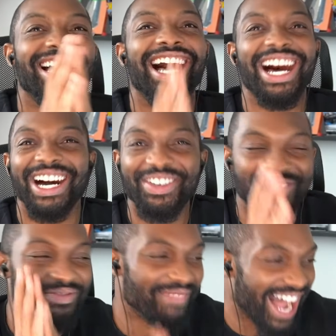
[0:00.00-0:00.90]

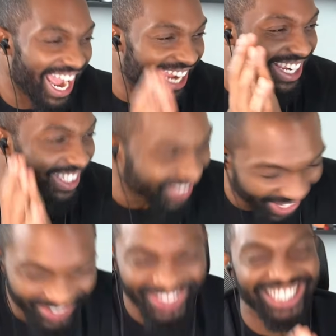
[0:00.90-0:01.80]
of my
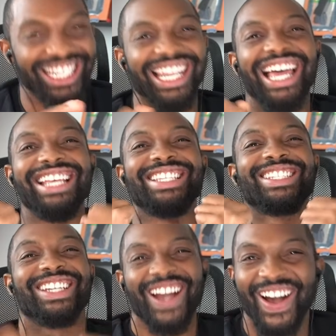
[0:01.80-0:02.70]
clothing.
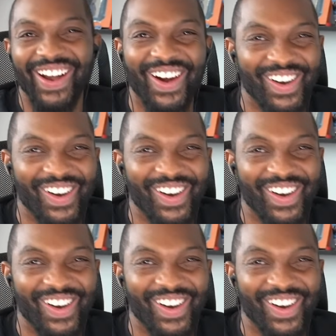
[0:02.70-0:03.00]
Let's go.